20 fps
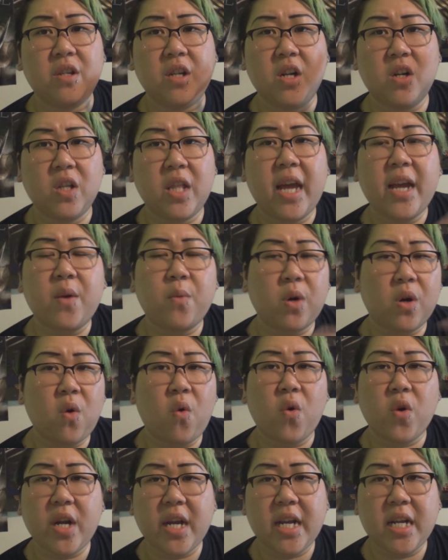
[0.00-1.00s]
like
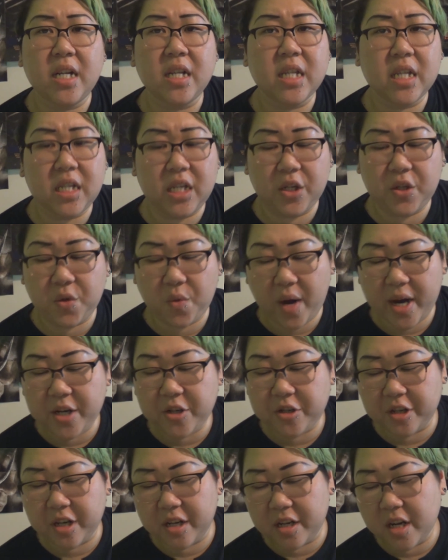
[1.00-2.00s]
recording the
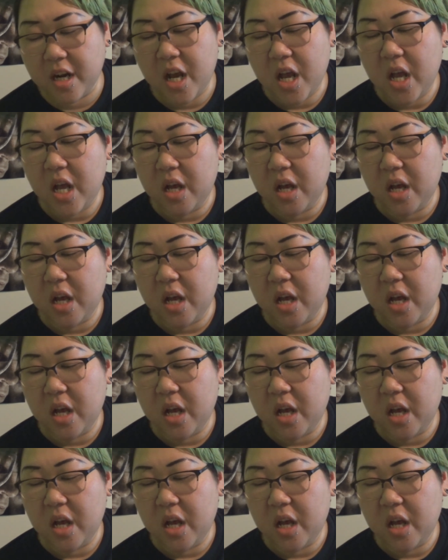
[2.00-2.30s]
situation,